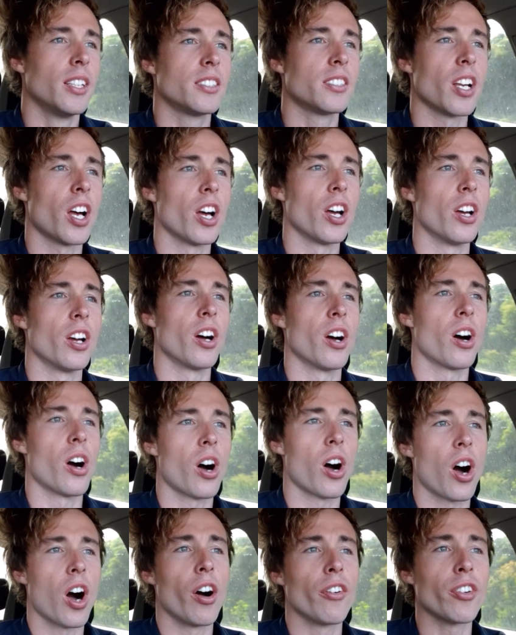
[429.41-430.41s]
So
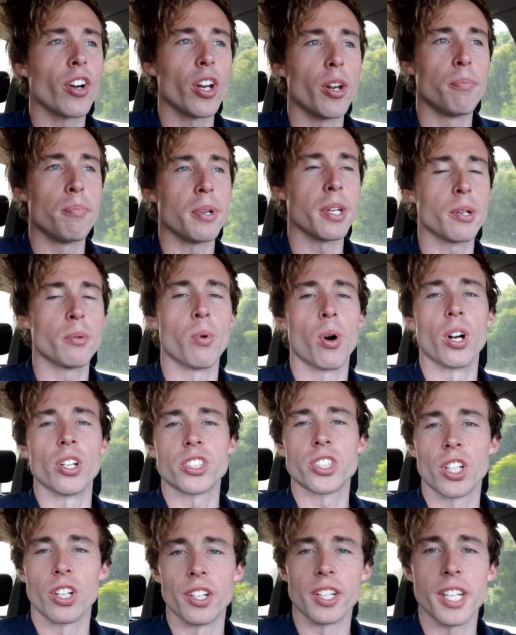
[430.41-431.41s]
I've got a big
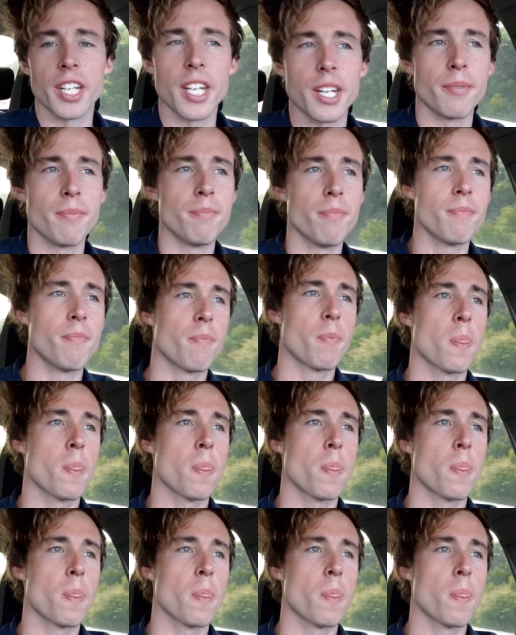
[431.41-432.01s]
watch on him.